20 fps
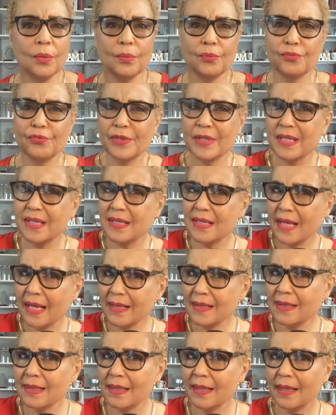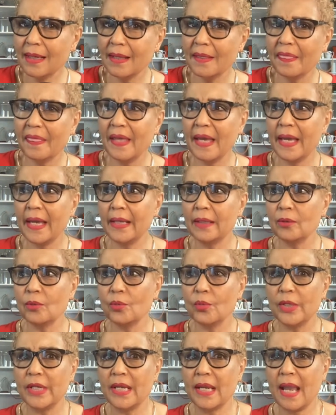resenting that
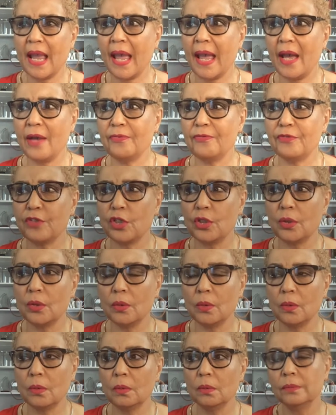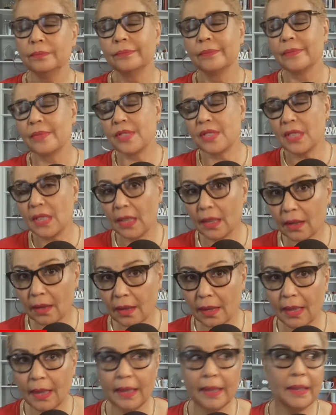we have to see a
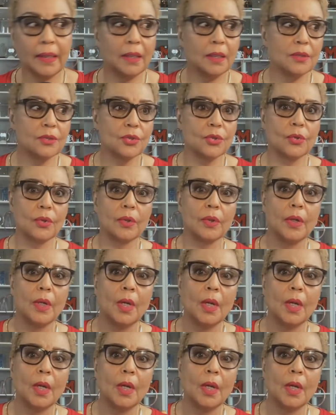client or